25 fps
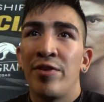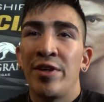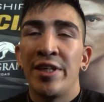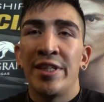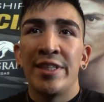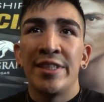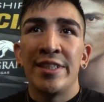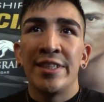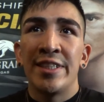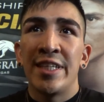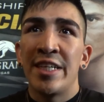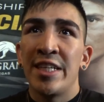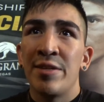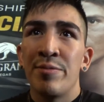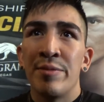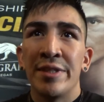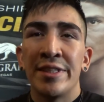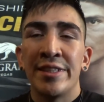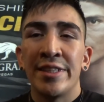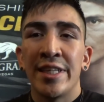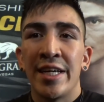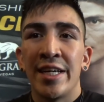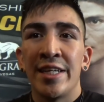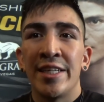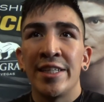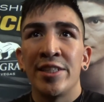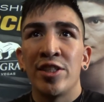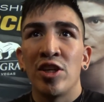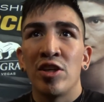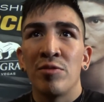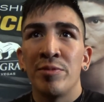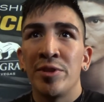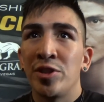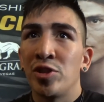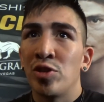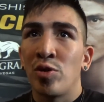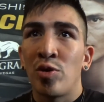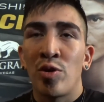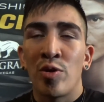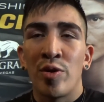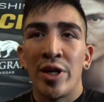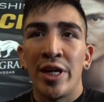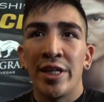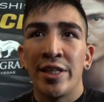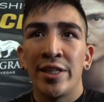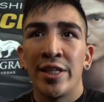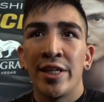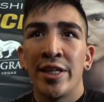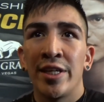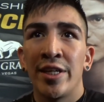he sees any mistake, he tell me to
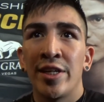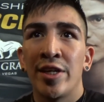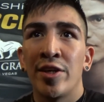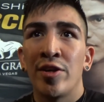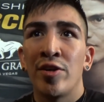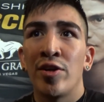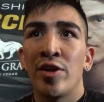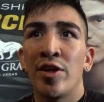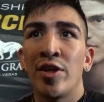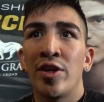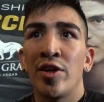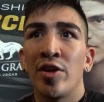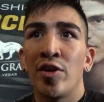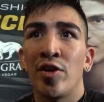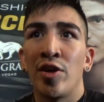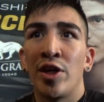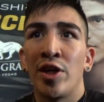correct it, or